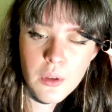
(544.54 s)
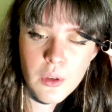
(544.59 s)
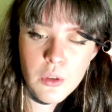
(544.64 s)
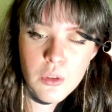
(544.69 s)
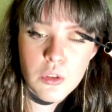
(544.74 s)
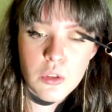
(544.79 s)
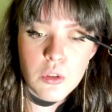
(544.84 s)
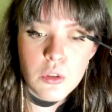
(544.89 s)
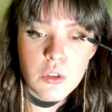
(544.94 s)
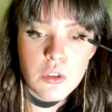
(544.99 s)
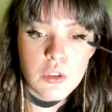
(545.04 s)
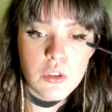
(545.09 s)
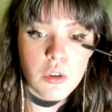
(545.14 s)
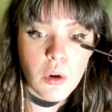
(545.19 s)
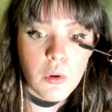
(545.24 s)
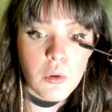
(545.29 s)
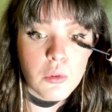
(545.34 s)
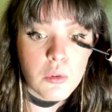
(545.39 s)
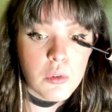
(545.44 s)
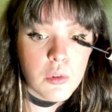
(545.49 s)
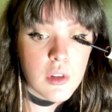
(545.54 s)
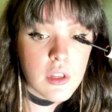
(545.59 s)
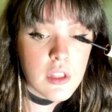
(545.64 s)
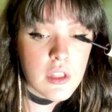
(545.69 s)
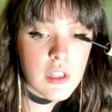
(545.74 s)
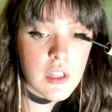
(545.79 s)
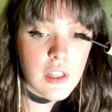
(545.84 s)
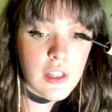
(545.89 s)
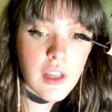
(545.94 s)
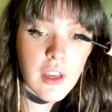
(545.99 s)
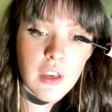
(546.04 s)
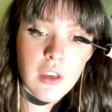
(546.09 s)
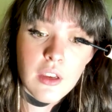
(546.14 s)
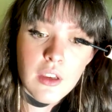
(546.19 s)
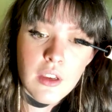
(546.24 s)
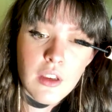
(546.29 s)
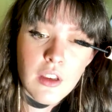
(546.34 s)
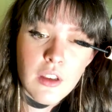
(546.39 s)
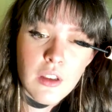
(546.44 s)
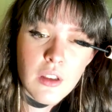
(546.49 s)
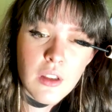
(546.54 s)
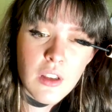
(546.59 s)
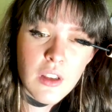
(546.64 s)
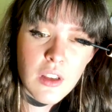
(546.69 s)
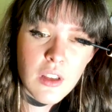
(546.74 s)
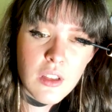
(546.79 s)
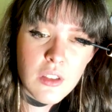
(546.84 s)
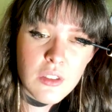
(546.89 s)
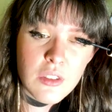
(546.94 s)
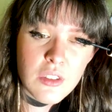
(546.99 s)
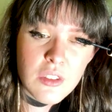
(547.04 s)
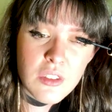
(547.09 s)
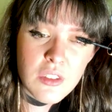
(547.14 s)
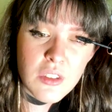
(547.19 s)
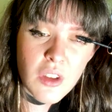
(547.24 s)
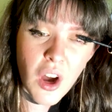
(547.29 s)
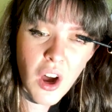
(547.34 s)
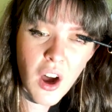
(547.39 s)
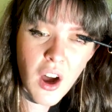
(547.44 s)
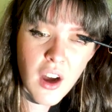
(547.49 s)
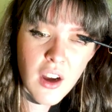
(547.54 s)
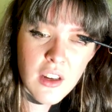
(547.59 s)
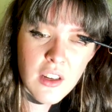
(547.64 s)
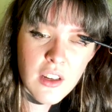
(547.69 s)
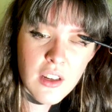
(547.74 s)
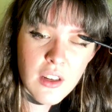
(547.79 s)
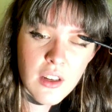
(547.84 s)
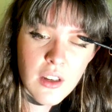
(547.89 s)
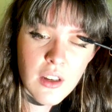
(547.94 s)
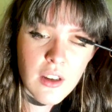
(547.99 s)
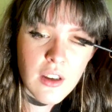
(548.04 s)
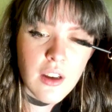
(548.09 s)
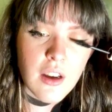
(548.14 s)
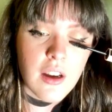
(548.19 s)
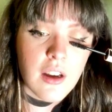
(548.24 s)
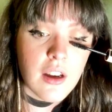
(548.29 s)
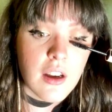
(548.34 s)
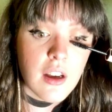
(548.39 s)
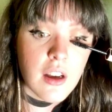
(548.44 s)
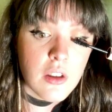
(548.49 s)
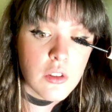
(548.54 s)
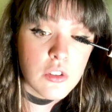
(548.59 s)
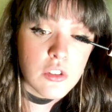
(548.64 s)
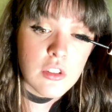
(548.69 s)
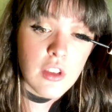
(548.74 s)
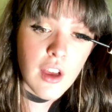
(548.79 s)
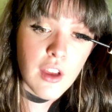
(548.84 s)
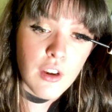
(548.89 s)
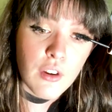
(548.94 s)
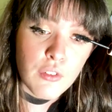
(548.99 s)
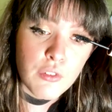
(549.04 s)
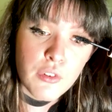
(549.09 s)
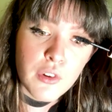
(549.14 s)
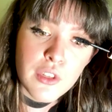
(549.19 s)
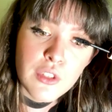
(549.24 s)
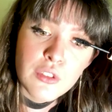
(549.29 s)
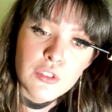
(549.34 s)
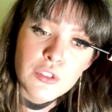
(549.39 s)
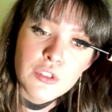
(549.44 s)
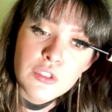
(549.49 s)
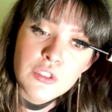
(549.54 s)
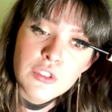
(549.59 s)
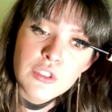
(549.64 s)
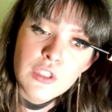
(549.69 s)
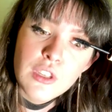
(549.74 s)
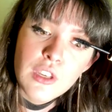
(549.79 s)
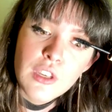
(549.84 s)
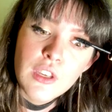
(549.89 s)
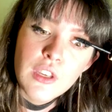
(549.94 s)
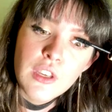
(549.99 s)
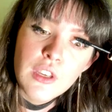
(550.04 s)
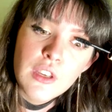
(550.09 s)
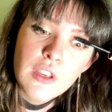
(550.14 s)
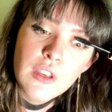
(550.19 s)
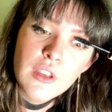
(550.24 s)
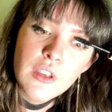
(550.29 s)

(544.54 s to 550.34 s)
you two don't really like talk outside of when you see